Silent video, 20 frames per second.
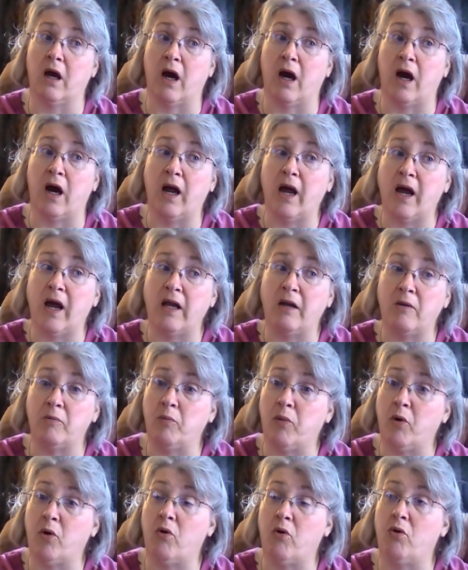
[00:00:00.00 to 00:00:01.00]
I had
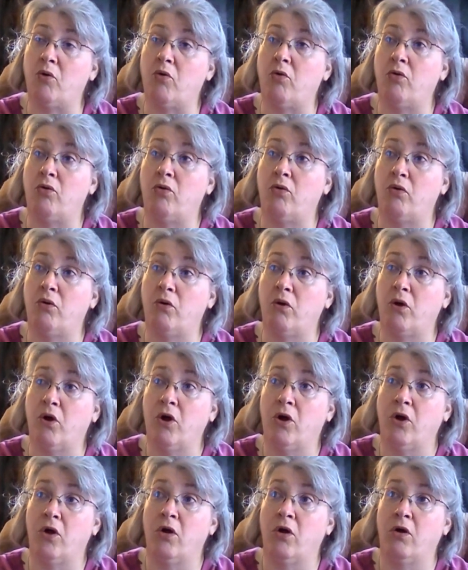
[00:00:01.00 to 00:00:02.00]
him pull
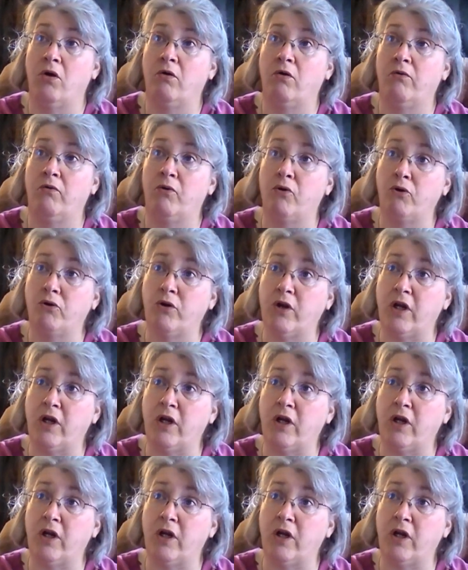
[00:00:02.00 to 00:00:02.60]
4